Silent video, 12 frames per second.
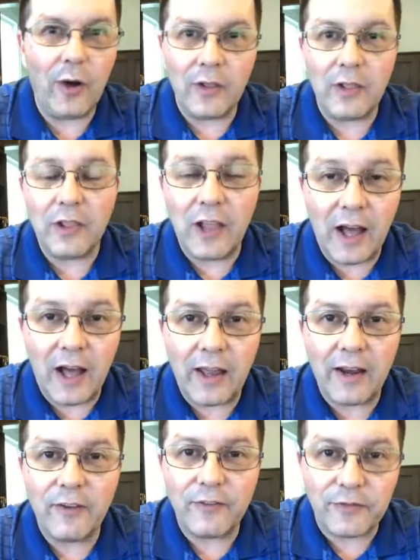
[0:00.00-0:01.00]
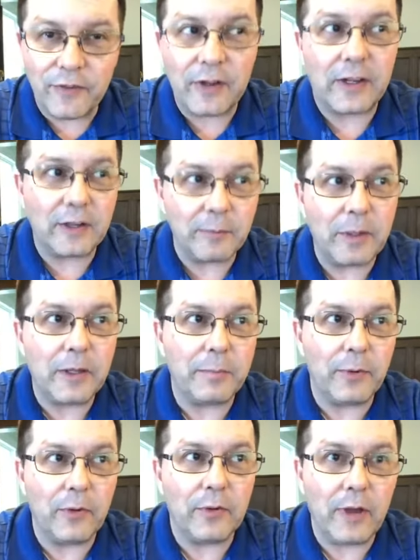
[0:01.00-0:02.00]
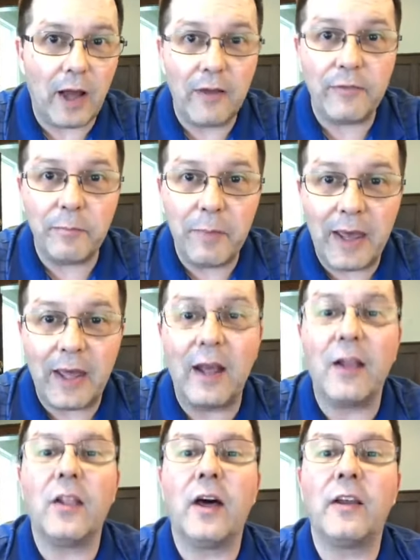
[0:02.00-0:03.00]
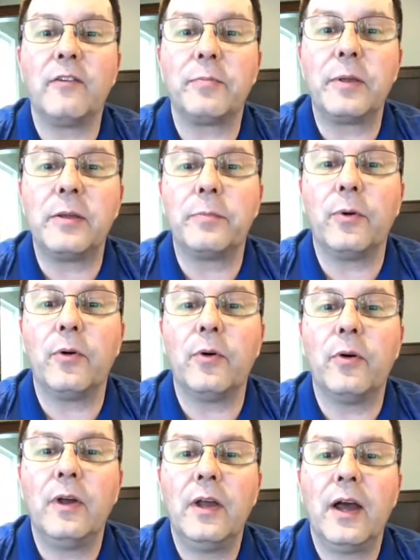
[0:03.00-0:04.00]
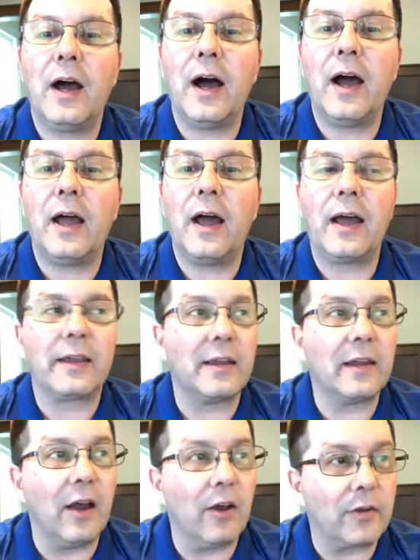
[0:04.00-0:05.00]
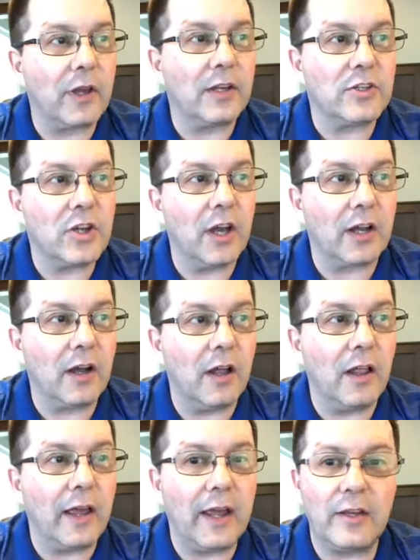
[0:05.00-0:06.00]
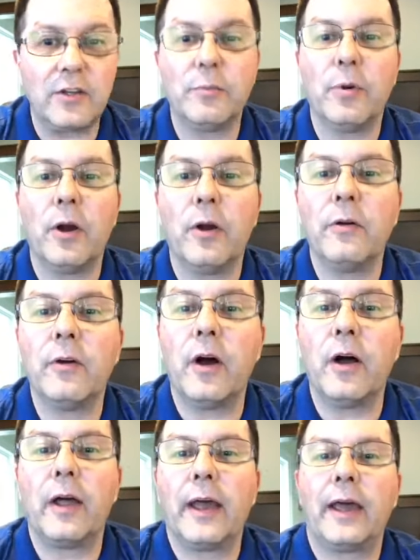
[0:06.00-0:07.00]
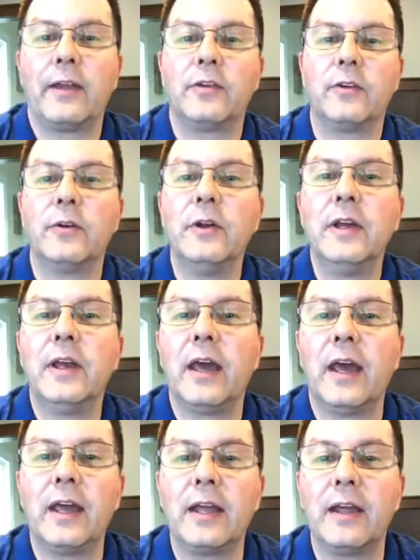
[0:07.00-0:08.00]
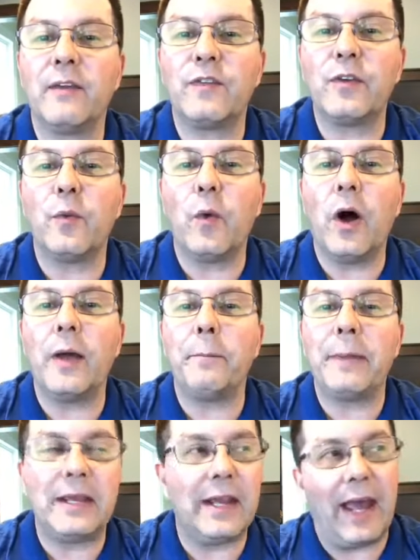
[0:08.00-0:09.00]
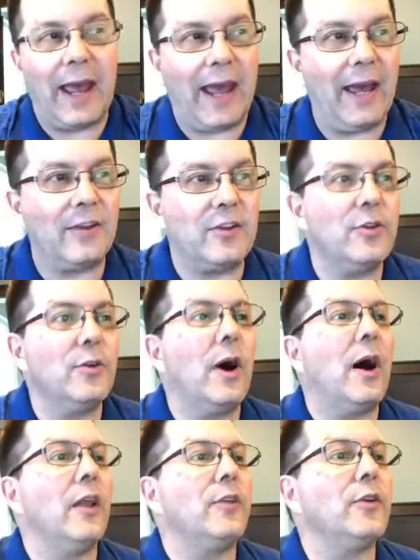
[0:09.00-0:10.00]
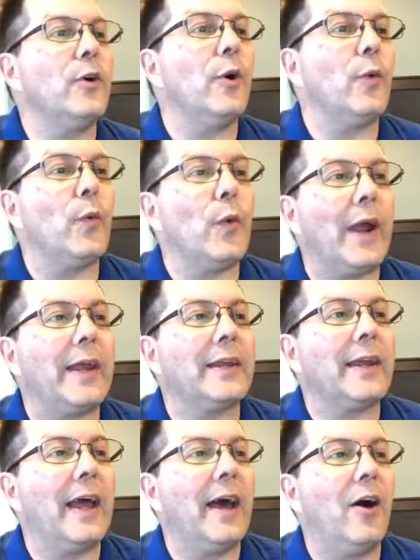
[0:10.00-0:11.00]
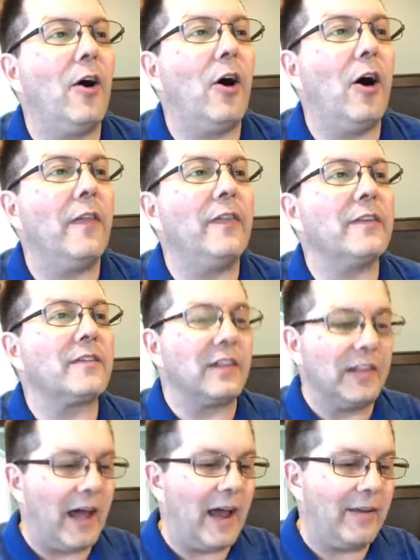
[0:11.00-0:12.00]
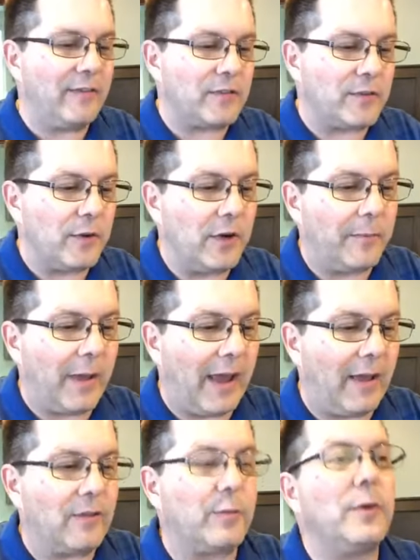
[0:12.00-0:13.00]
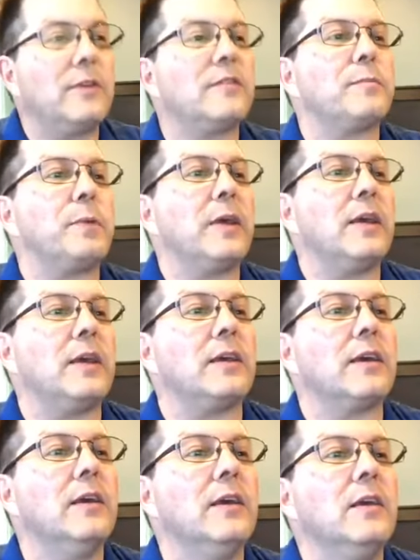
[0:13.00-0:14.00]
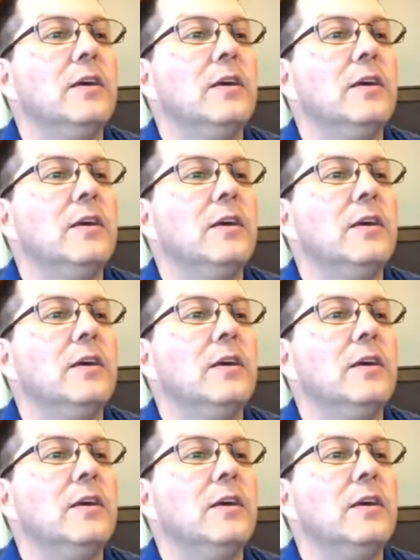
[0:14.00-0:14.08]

a lot of freaking people. I've met a lot of people. I can, okay, Chuck, I'll add you, bro. I'll add you. Hey, if you want me to add you, I'll do it right now on this live stream as we speak.